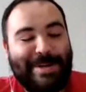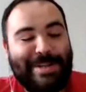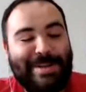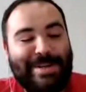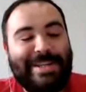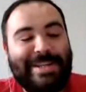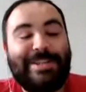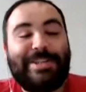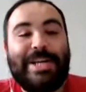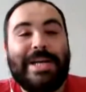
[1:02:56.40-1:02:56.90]
uh,
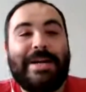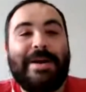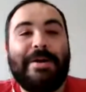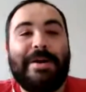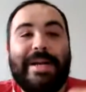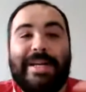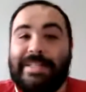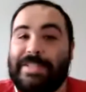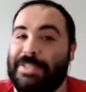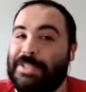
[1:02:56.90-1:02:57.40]
but you can
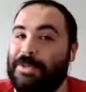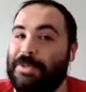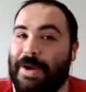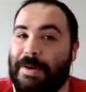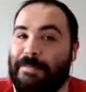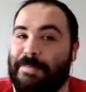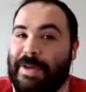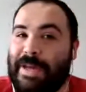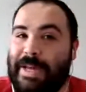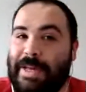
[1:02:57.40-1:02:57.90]
check our
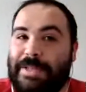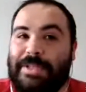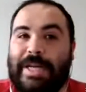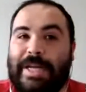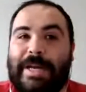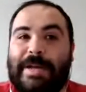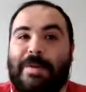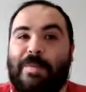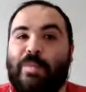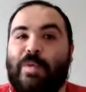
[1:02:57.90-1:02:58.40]
Instagram
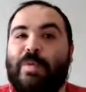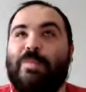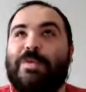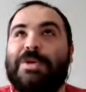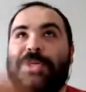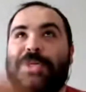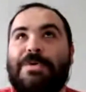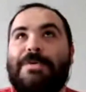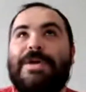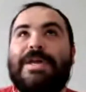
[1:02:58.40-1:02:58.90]
page. And
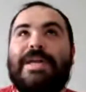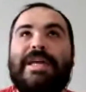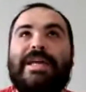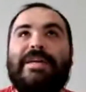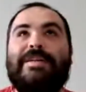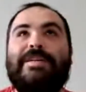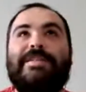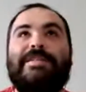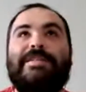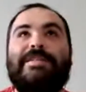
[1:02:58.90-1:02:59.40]
what we're
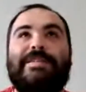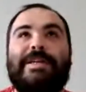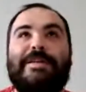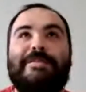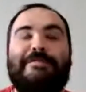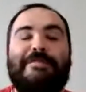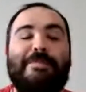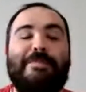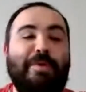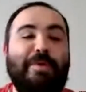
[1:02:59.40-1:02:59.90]
doing
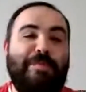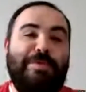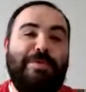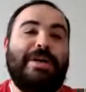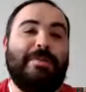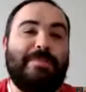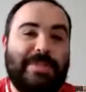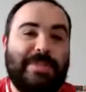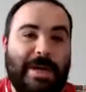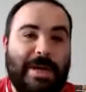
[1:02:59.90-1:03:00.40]
is if a
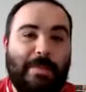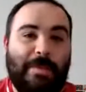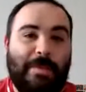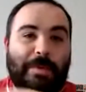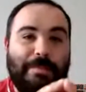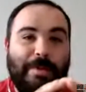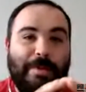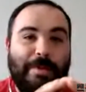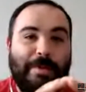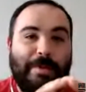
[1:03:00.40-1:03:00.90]
movie
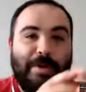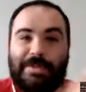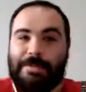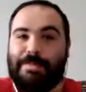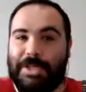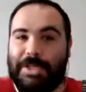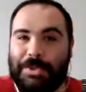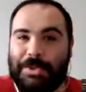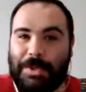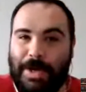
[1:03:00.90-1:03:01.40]
comes out, we'll
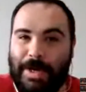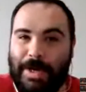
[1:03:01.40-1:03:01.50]
post a